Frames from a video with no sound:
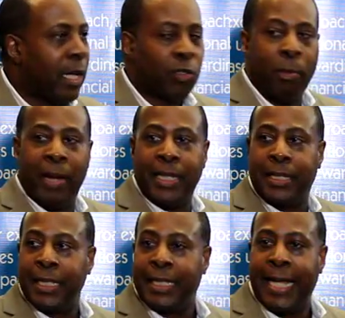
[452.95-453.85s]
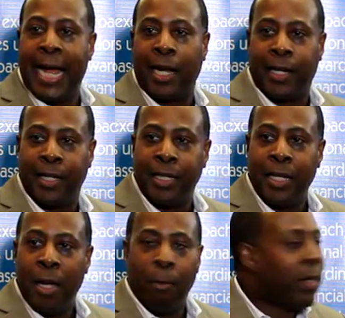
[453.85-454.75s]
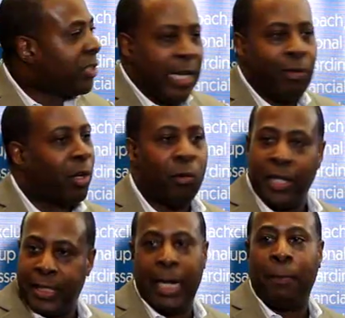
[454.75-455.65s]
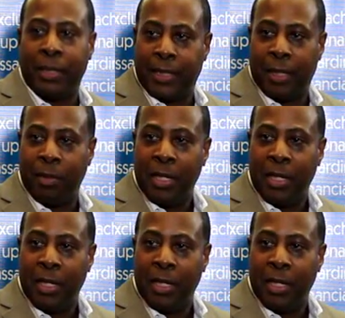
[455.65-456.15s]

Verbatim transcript: tremendously talented, but you're never going to win a championship.